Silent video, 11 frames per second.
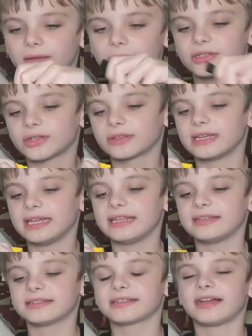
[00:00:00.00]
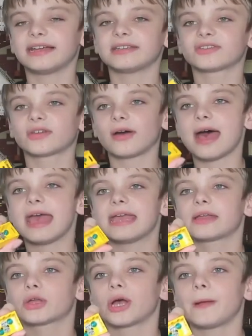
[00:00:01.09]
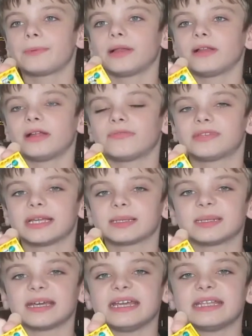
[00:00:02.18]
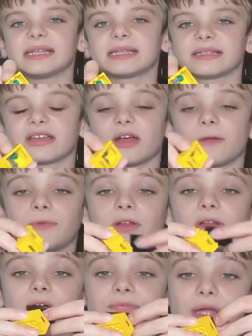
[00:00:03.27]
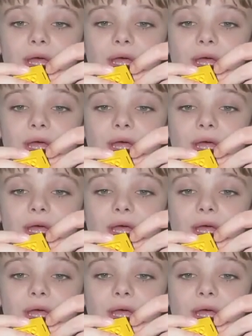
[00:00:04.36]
which on the inside has got a couple of detonators and a couple of